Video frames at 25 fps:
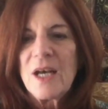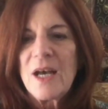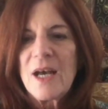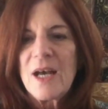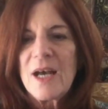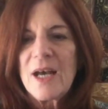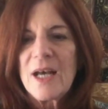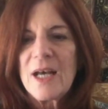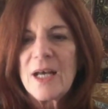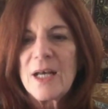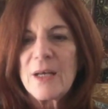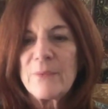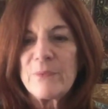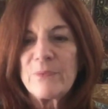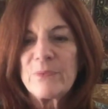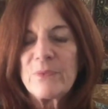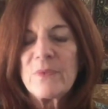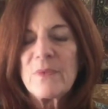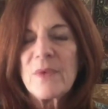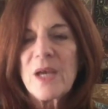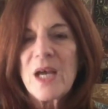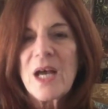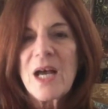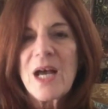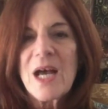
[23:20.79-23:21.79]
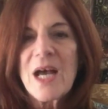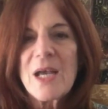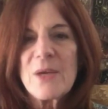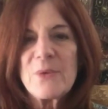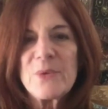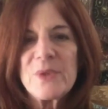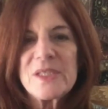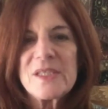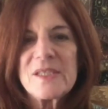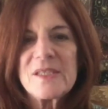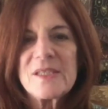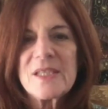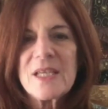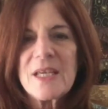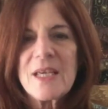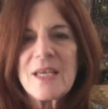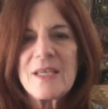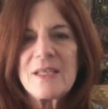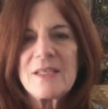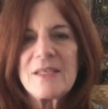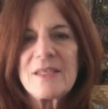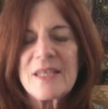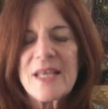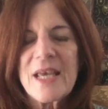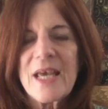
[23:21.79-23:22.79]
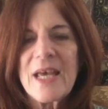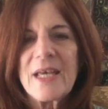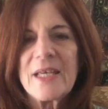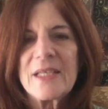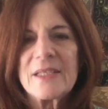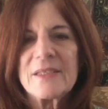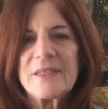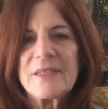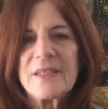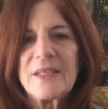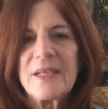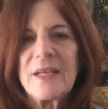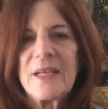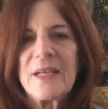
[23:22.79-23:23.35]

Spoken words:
Um, I would say that